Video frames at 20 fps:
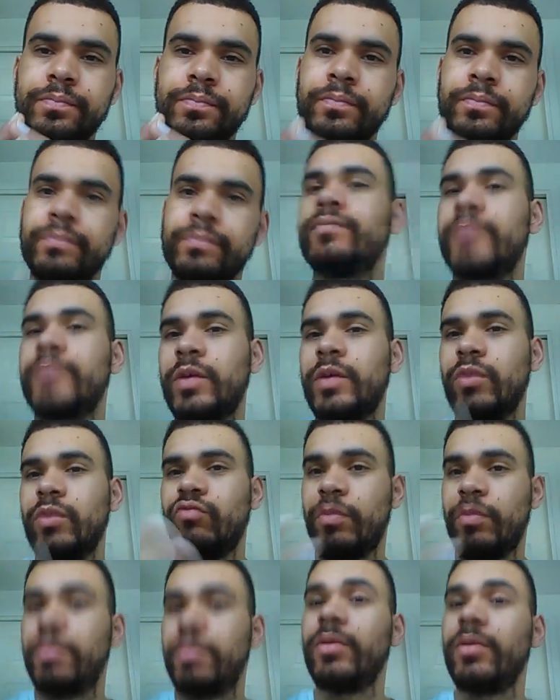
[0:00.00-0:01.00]
That's what Ripple.
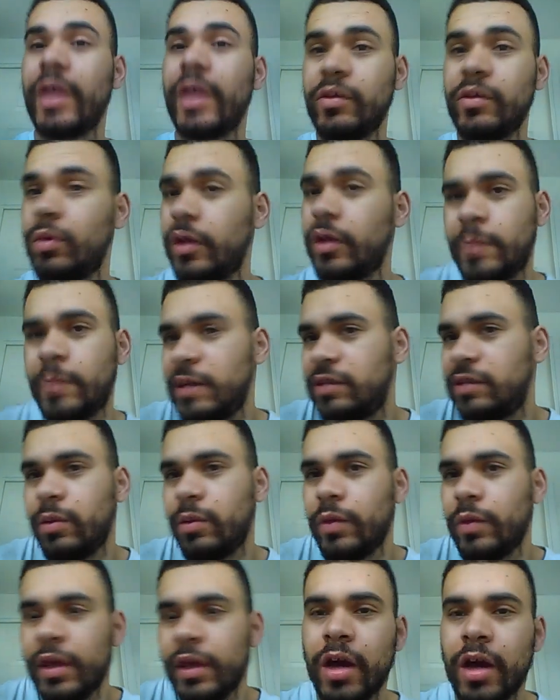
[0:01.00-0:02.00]
That's basically what they
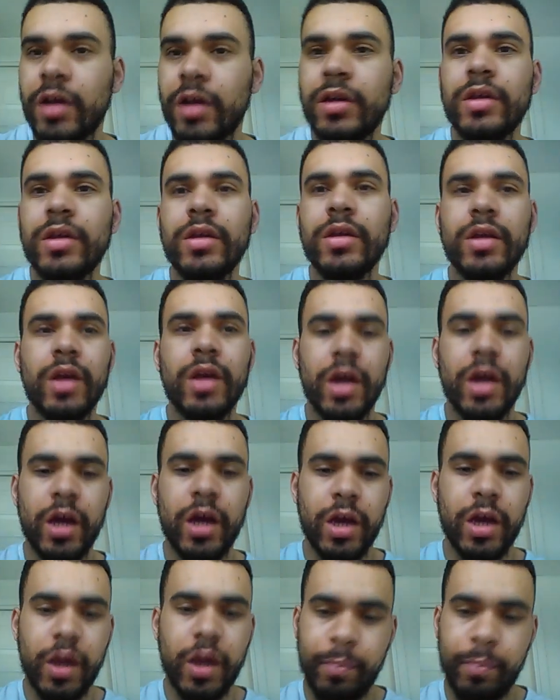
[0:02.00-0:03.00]
are. A
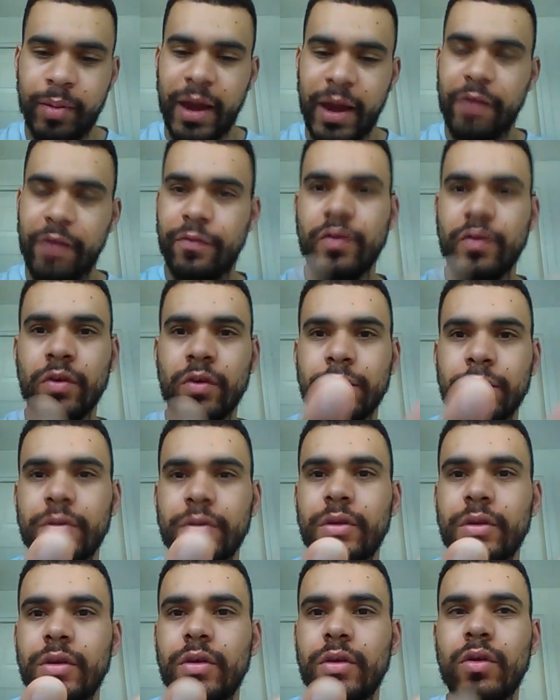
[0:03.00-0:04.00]
platform
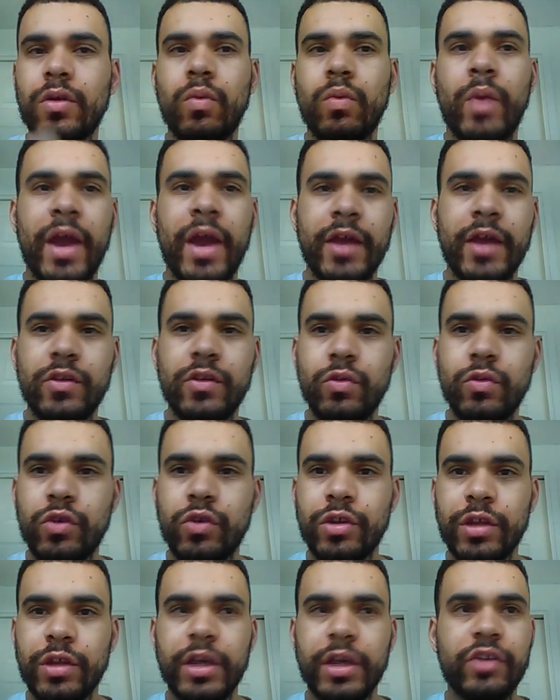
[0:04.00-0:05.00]
where you can
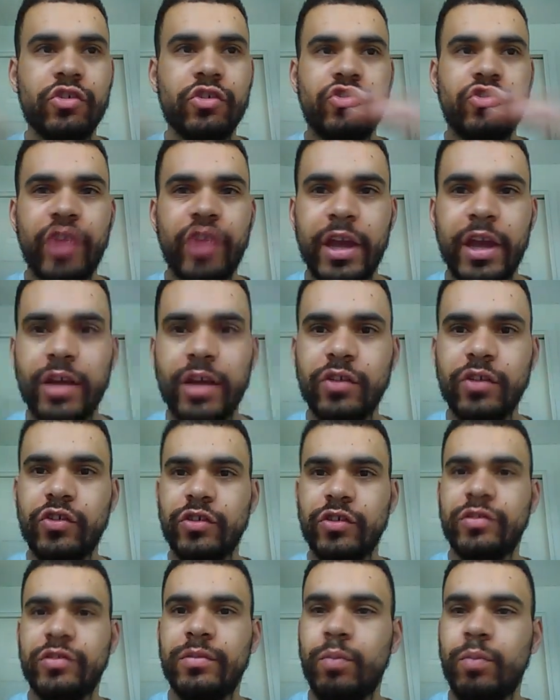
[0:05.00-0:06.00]
exchange,
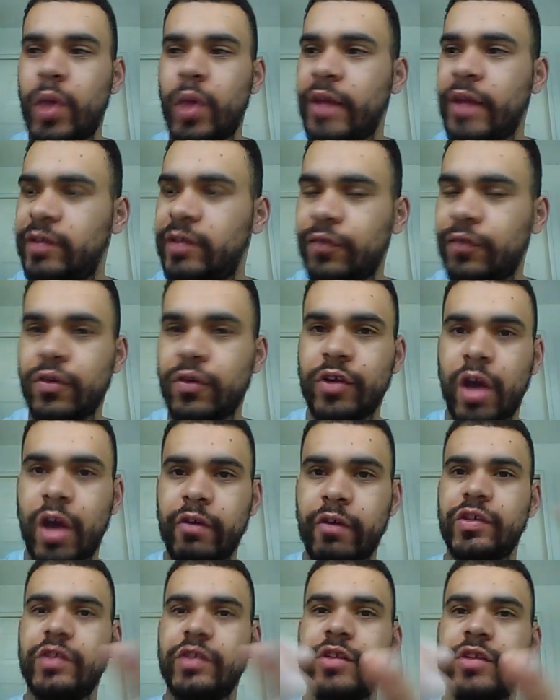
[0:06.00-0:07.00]
where different currencies
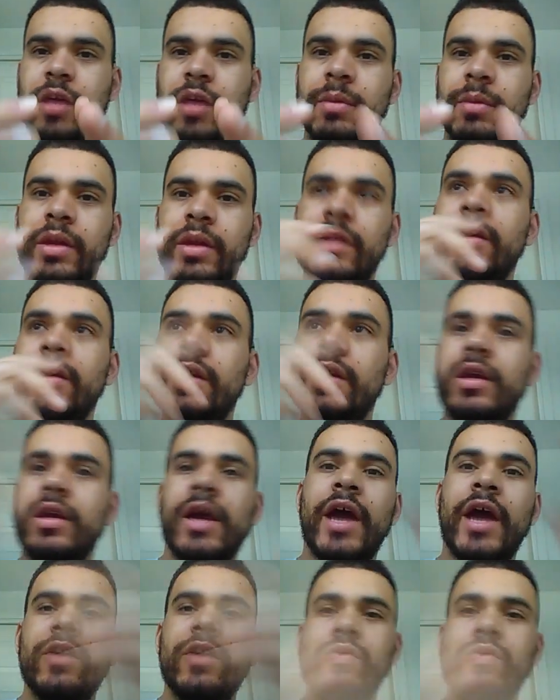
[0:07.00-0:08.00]
come in, and you
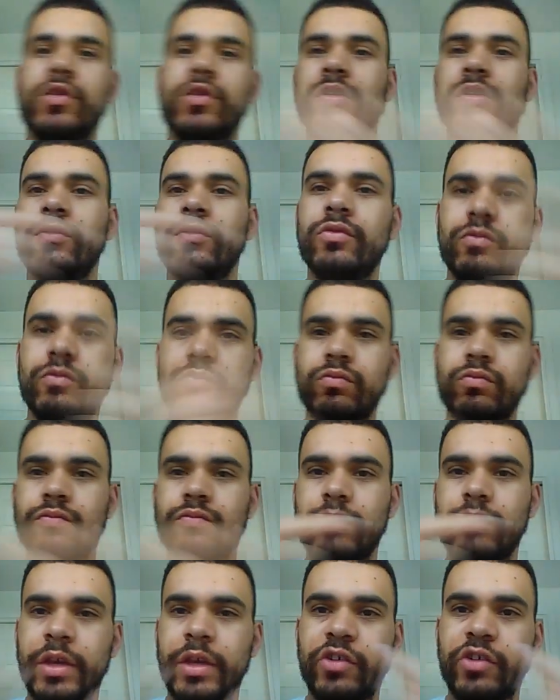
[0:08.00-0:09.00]
can
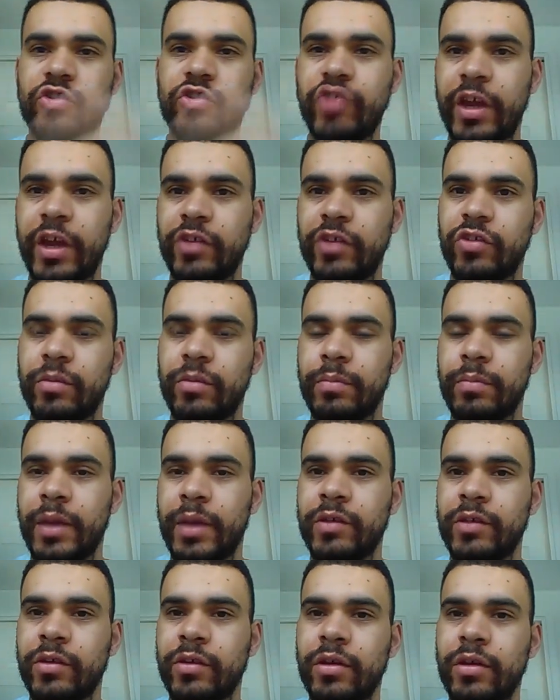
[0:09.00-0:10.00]
exchange them better
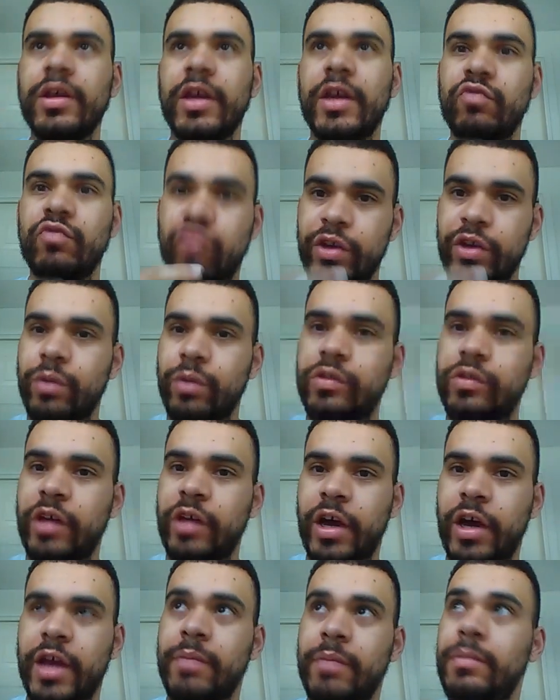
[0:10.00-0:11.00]
in real
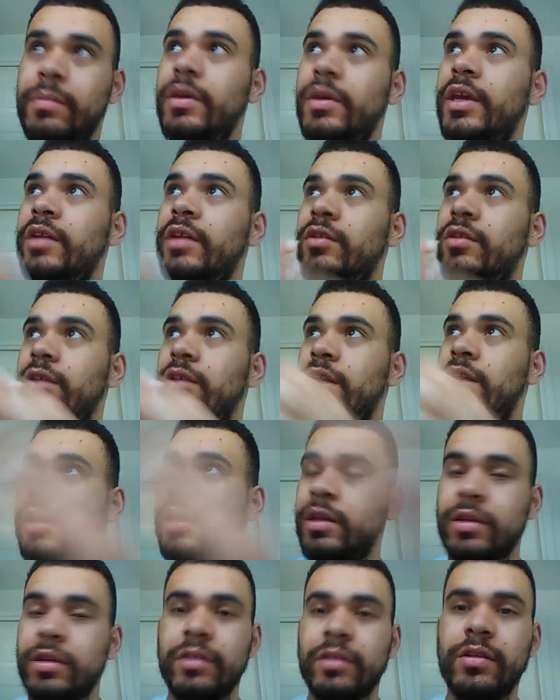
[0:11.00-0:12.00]
time in
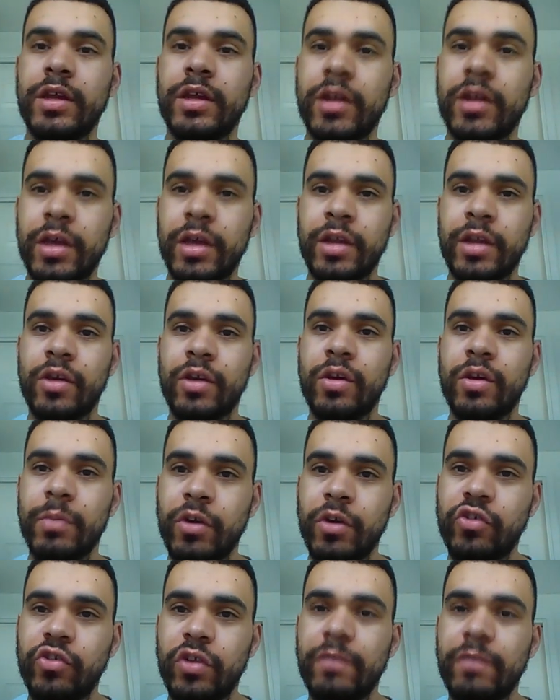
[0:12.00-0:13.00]
a commercial
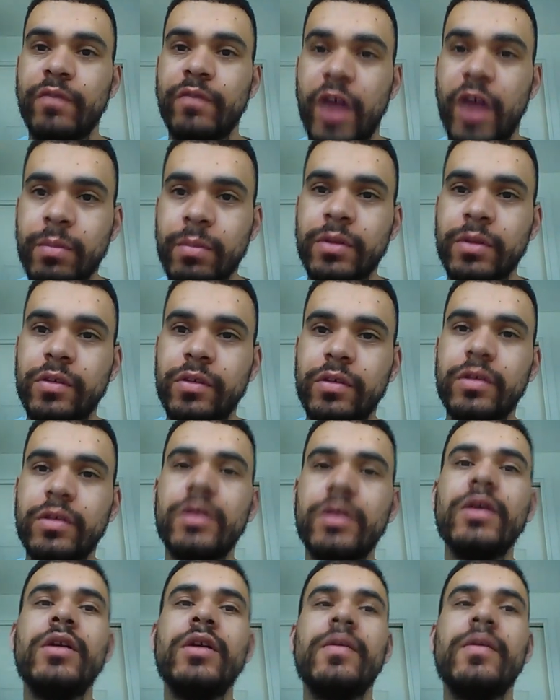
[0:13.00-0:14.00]
environment.
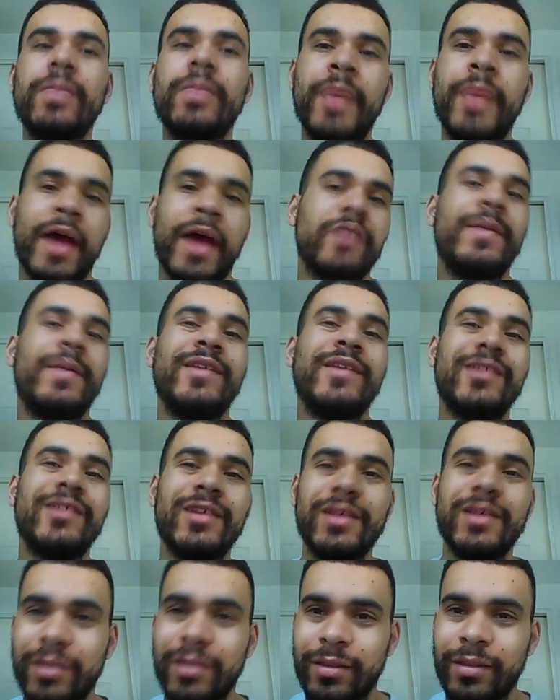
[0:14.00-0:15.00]
That's basically
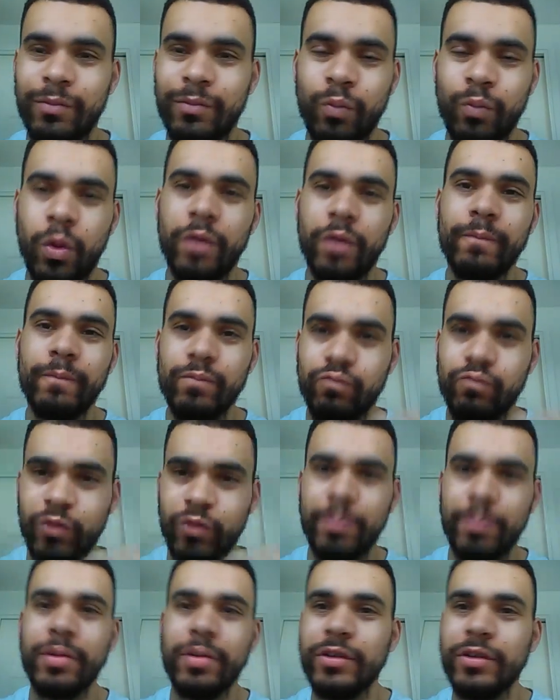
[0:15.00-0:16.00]
what Ripple
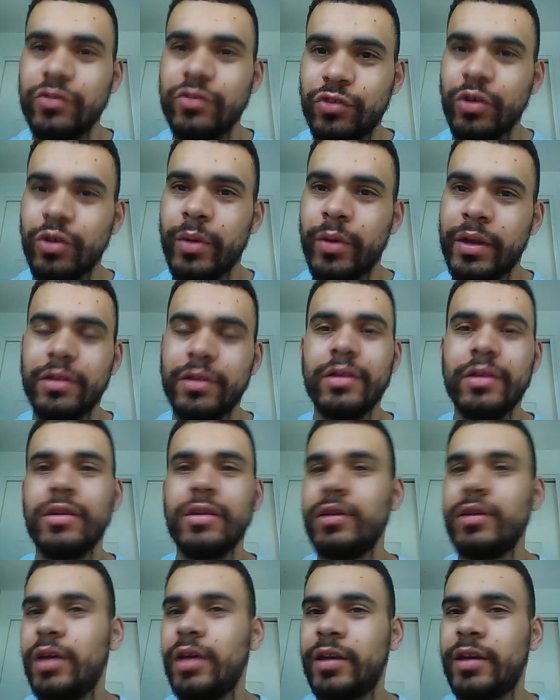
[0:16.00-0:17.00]
is doing, and
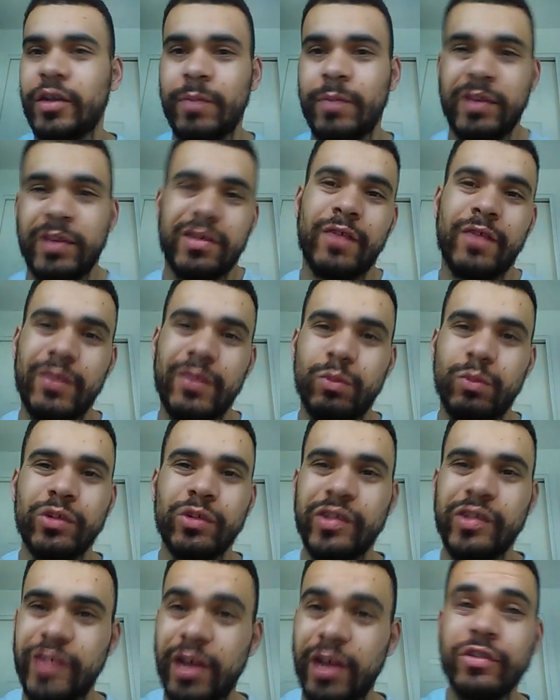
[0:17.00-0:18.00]
that's basically I think what Stellar
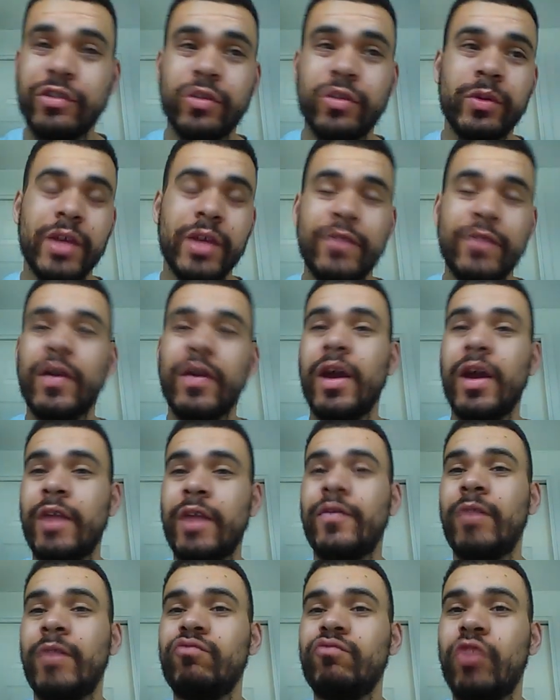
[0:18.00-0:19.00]
is doing. If I'm
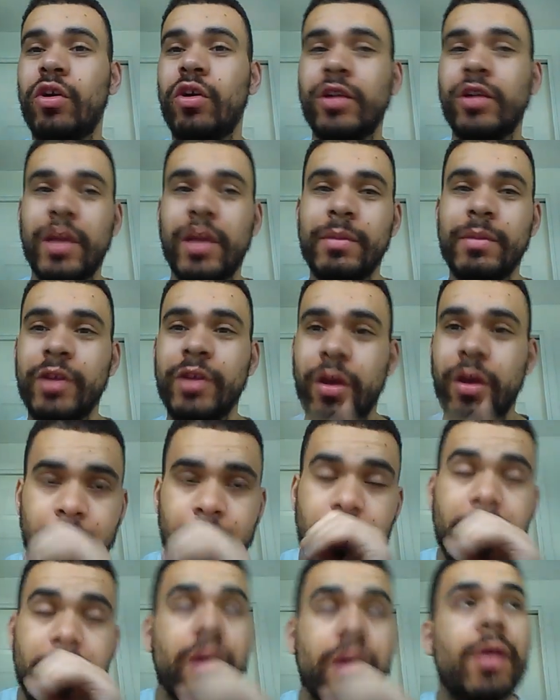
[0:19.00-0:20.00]
wrong, let me know.
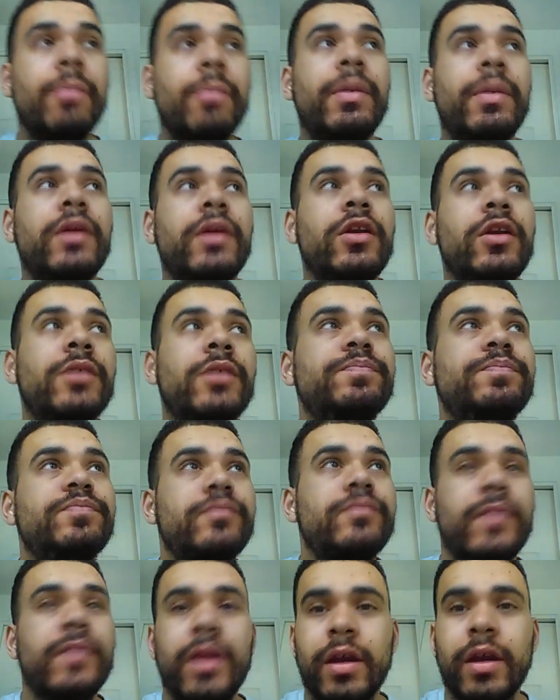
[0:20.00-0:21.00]
But look,
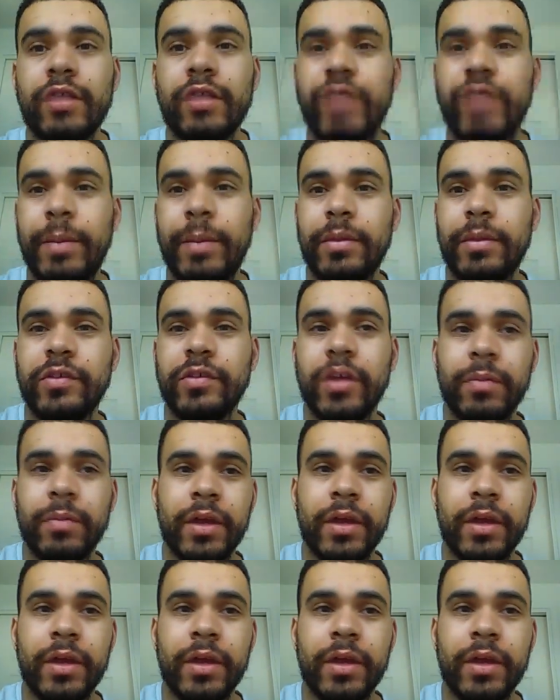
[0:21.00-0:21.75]
I'm gonna wrap this up now.